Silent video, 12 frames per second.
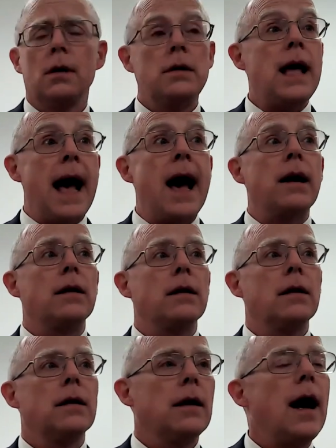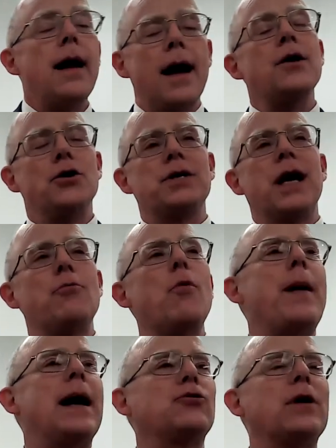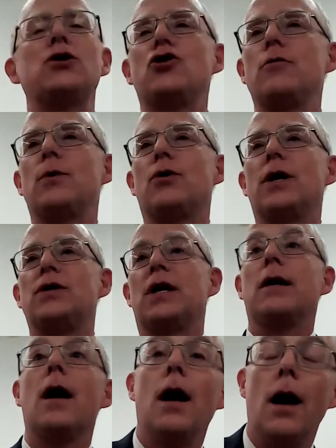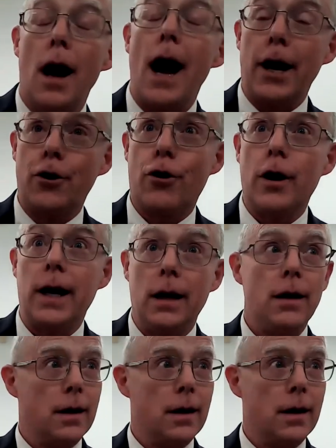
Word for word: That I, I you say, well, Pastor, that's human reasoning. I agree.